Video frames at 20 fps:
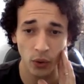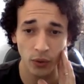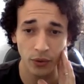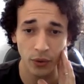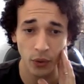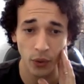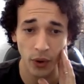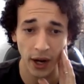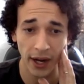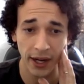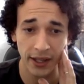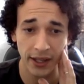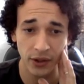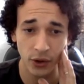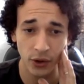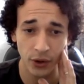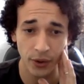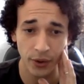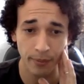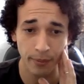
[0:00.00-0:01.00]
override
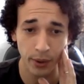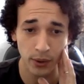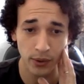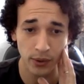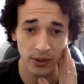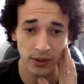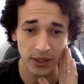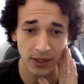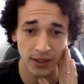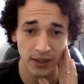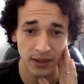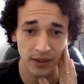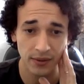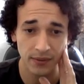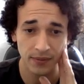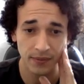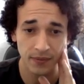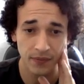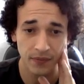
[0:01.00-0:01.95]
your impulses.